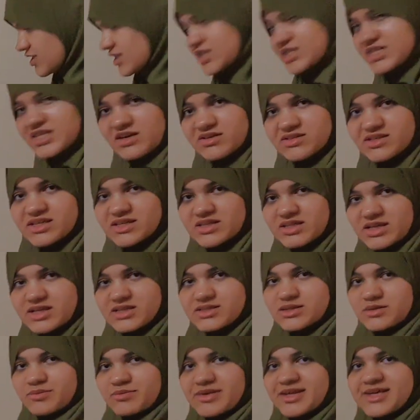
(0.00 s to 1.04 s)
3,000 in
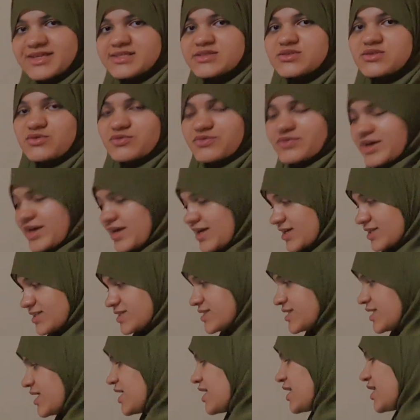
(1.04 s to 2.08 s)
the place of x.